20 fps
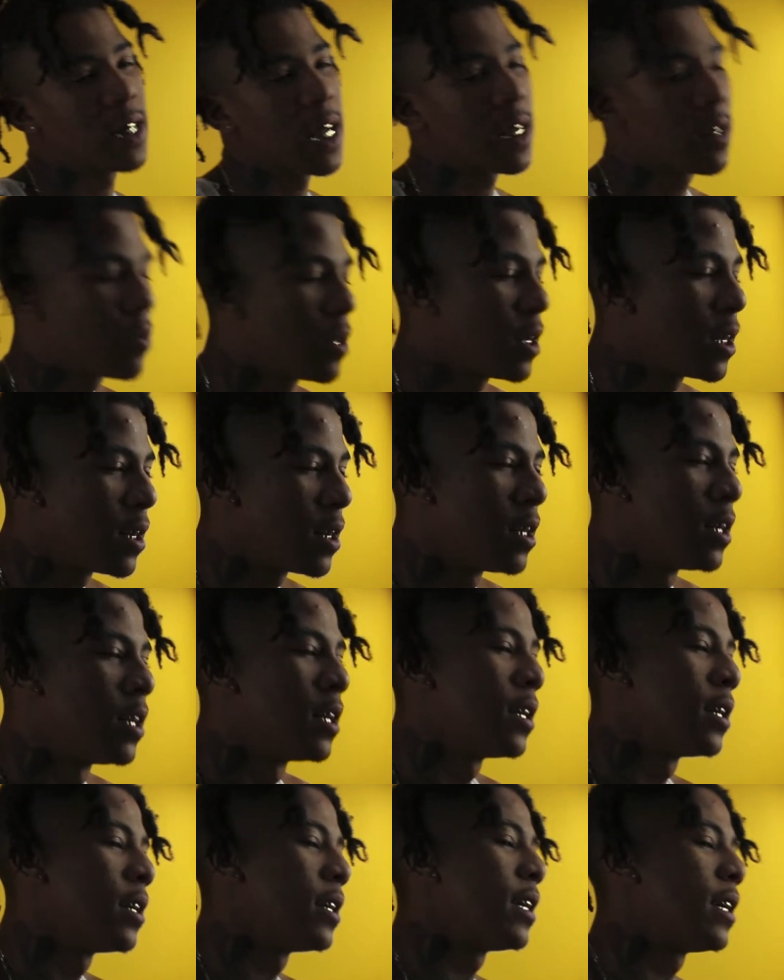That's what,
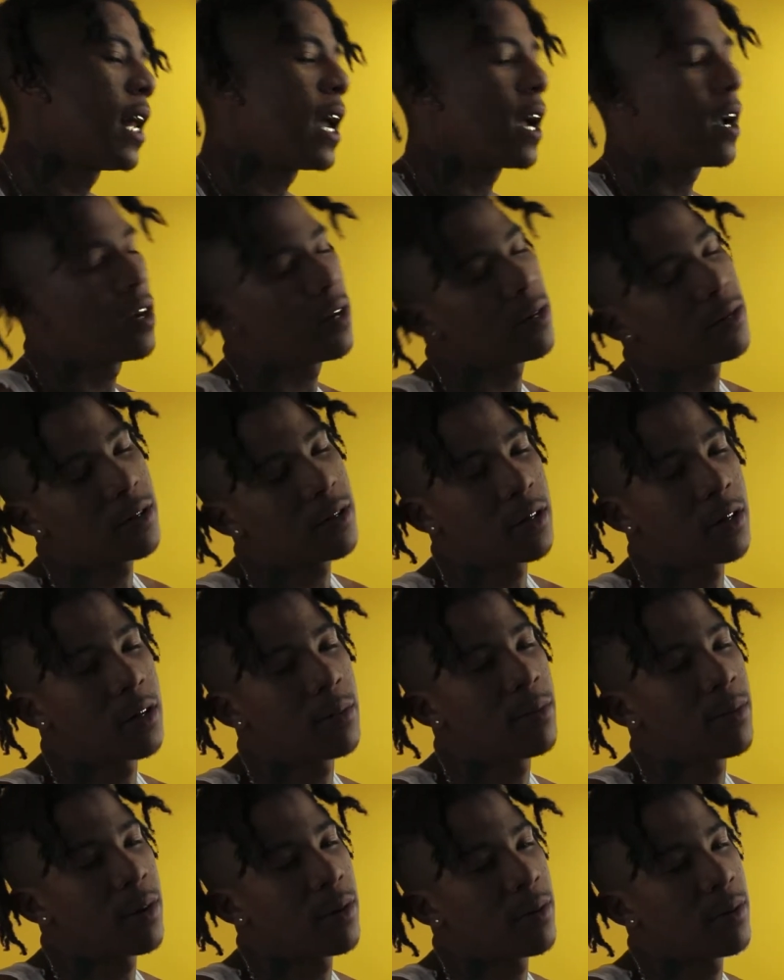that comes to the
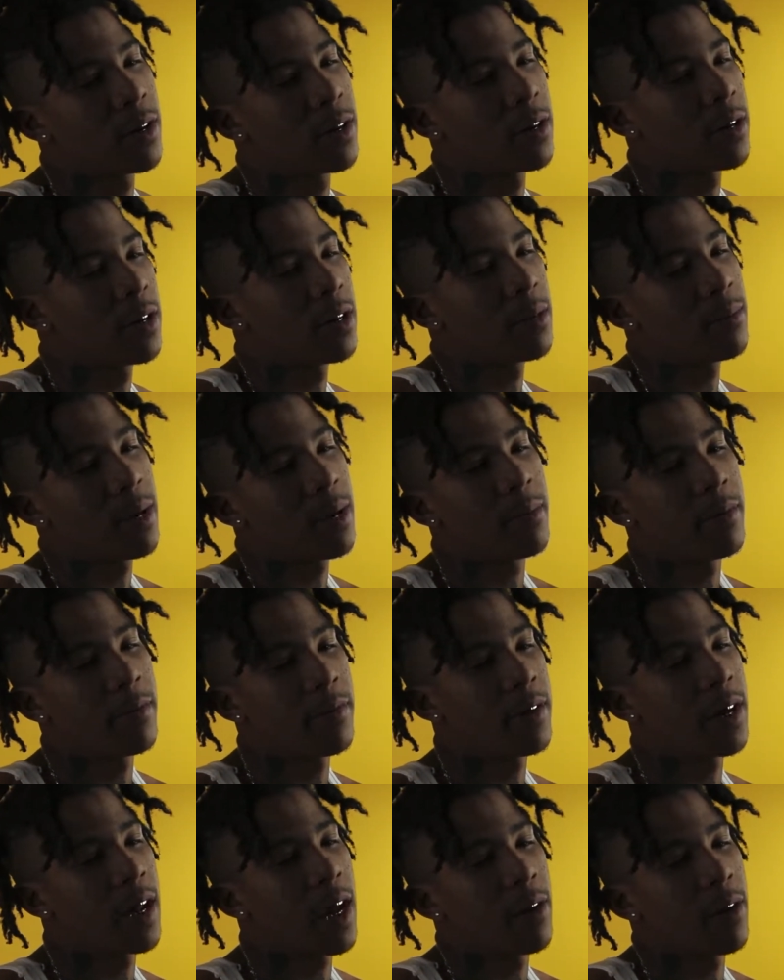point where it made me
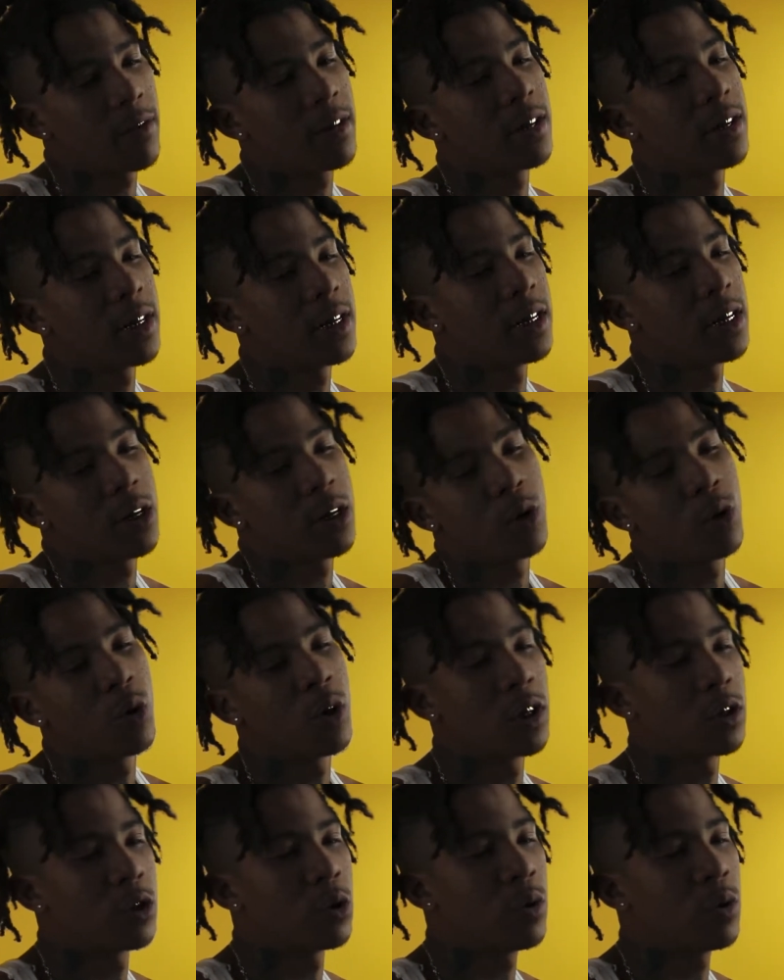feel like I really keep
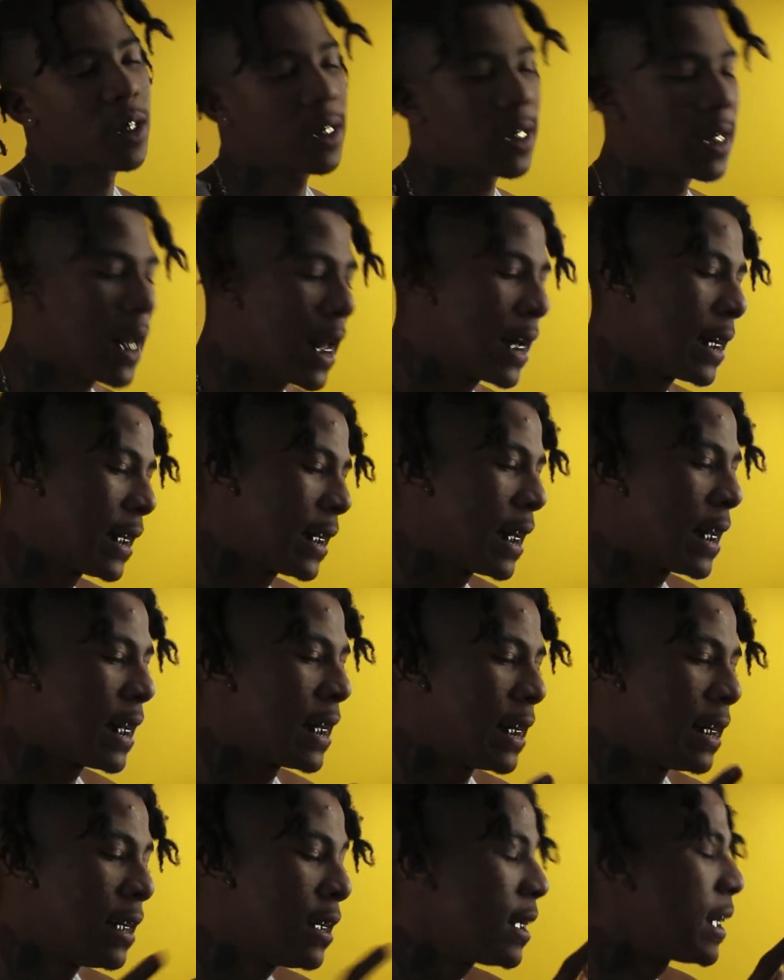going too. It's a lot of
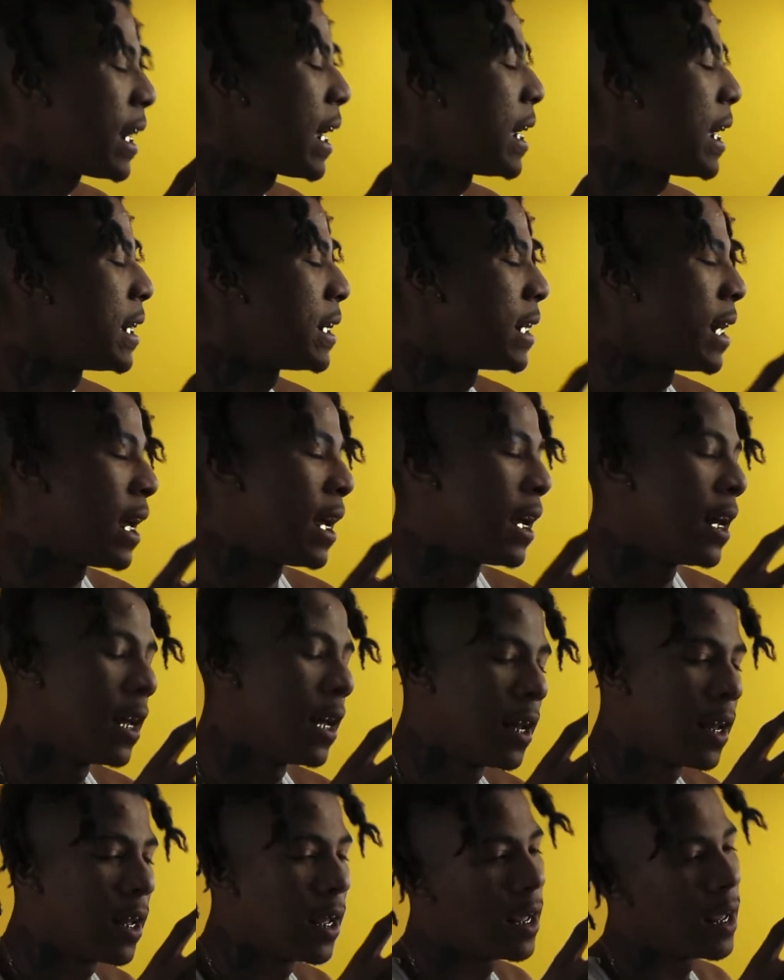things, little things that
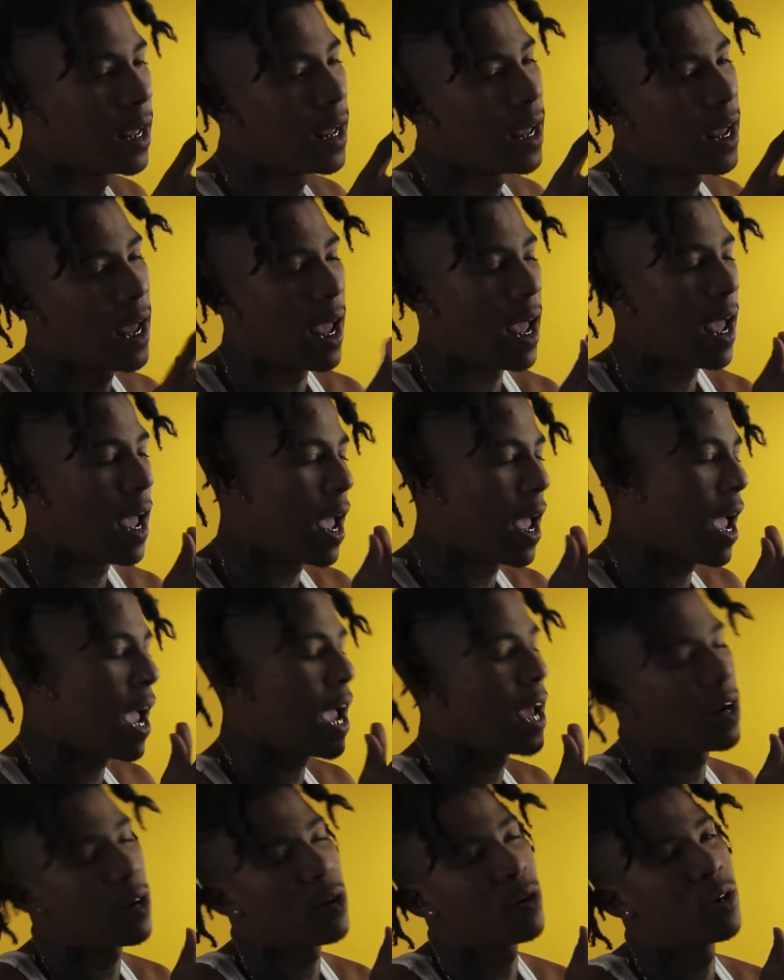
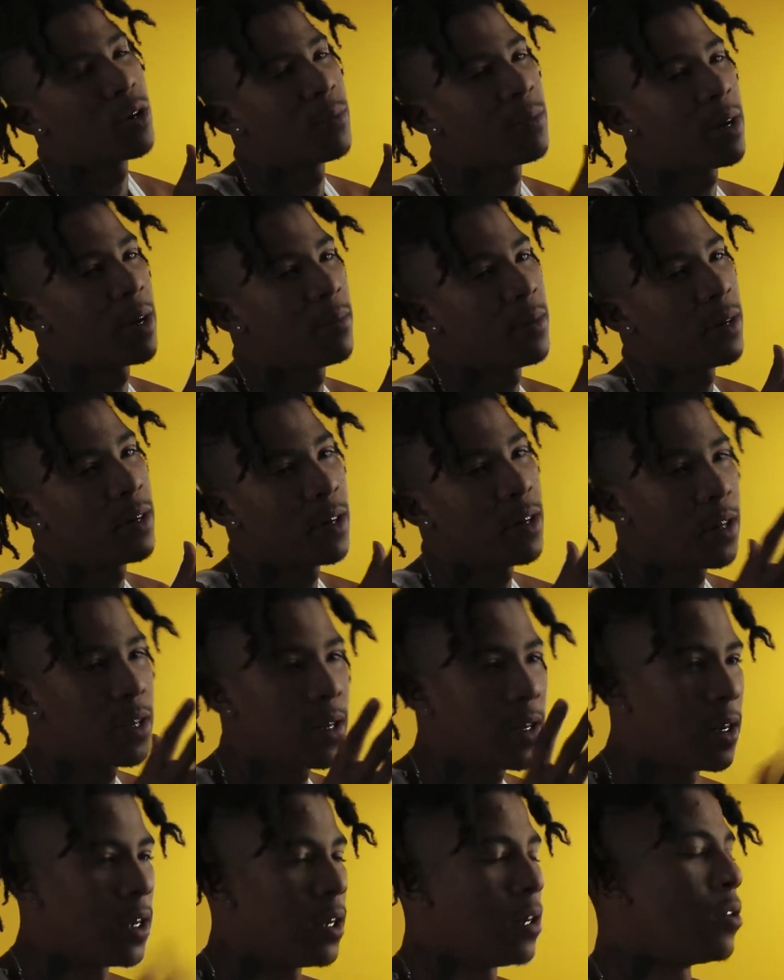add on to make me
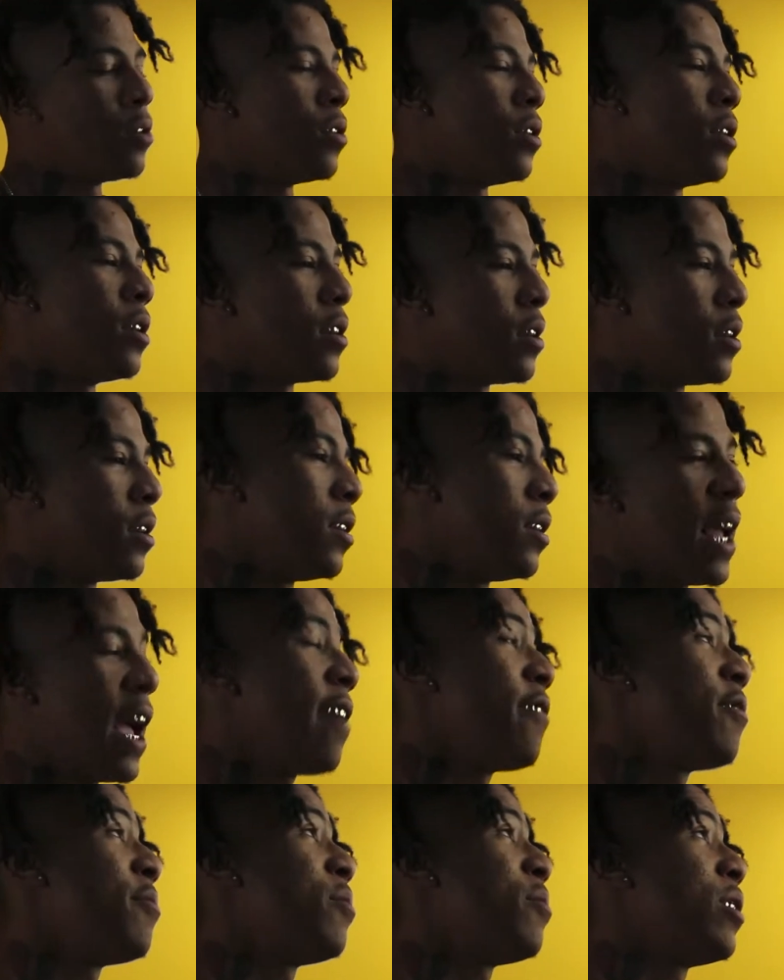keep going.
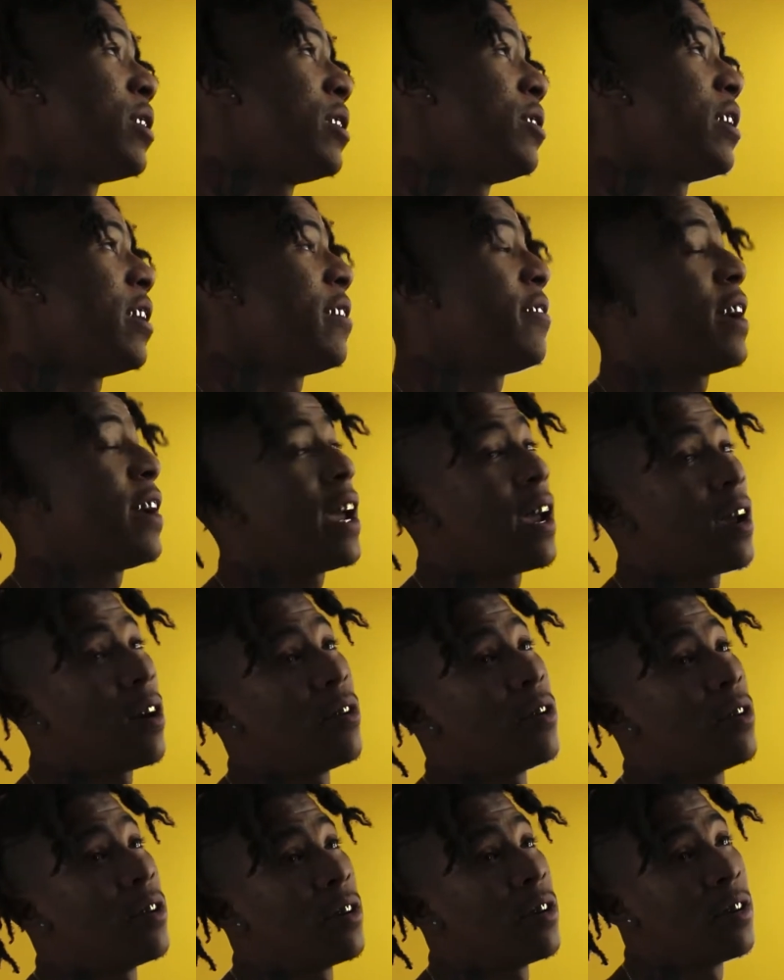Having more than you ever had,
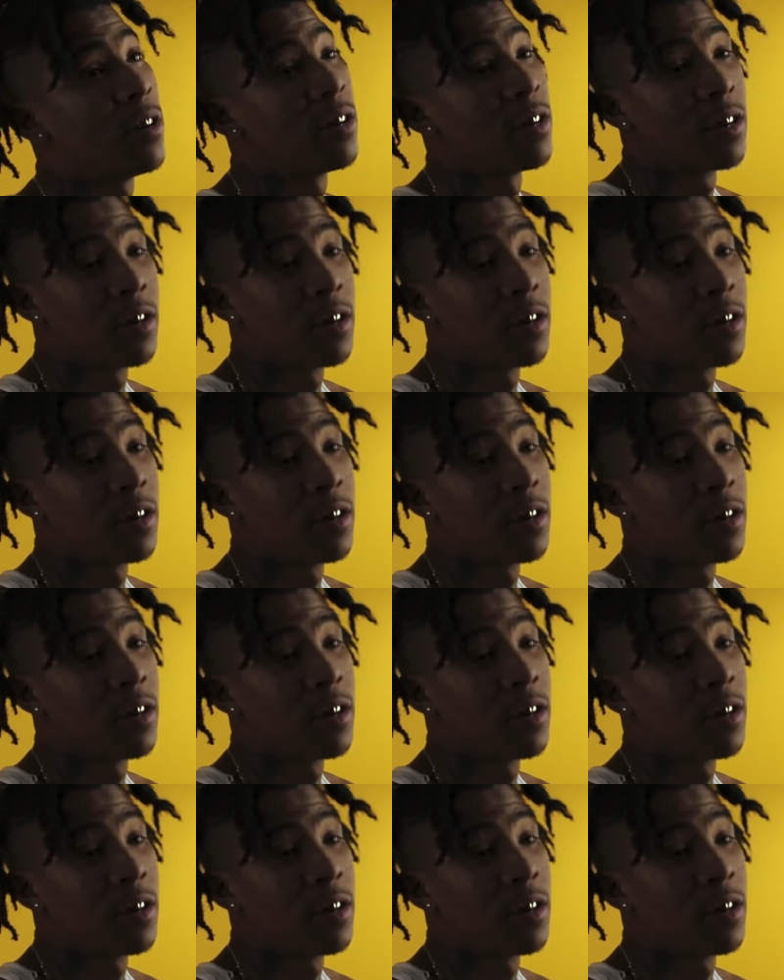or